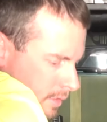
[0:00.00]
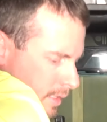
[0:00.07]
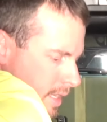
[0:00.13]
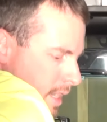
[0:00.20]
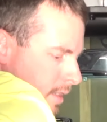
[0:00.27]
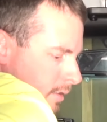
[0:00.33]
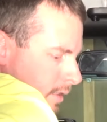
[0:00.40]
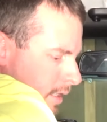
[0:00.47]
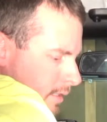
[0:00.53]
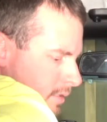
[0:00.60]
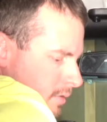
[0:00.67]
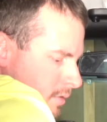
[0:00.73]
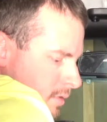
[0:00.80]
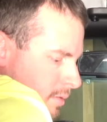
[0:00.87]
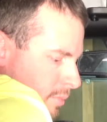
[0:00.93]
at that, nice
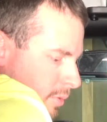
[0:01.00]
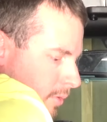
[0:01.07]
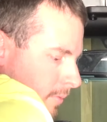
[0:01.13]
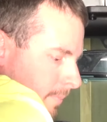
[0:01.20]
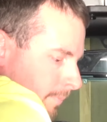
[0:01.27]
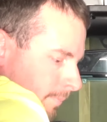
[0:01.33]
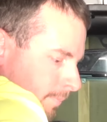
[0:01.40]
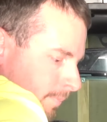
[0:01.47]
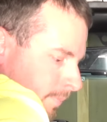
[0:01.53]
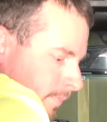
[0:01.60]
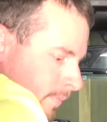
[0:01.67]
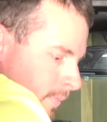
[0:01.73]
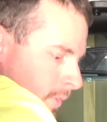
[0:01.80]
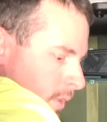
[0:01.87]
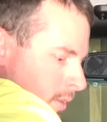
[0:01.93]
and simple.
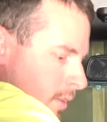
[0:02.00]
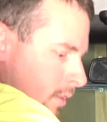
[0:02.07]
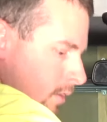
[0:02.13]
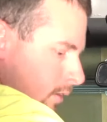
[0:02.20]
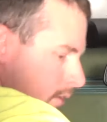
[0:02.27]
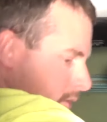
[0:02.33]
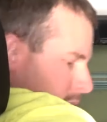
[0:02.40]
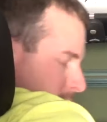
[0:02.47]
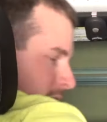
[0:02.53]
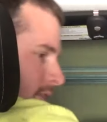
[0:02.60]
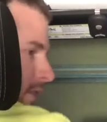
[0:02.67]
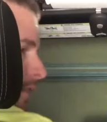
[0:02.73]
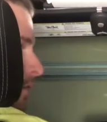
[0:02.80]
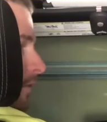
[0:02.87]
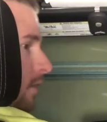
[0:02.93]
No big
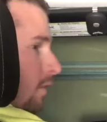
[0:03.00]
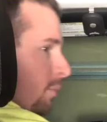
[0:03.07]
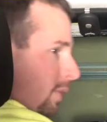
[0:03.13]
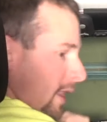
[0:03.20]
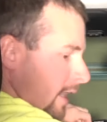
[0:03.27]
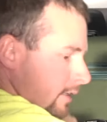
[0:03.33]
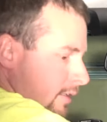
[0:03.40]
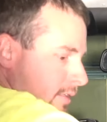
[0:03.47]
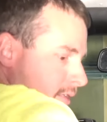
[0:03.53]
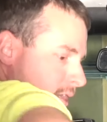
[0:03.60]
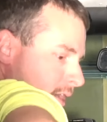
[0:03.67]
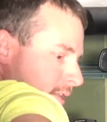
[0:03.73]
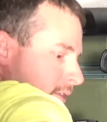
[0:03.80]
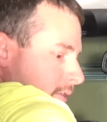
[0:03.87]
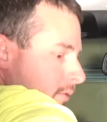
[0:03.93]
deal, no practice,
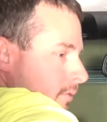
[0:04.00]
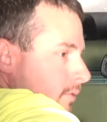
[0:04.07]
nothing.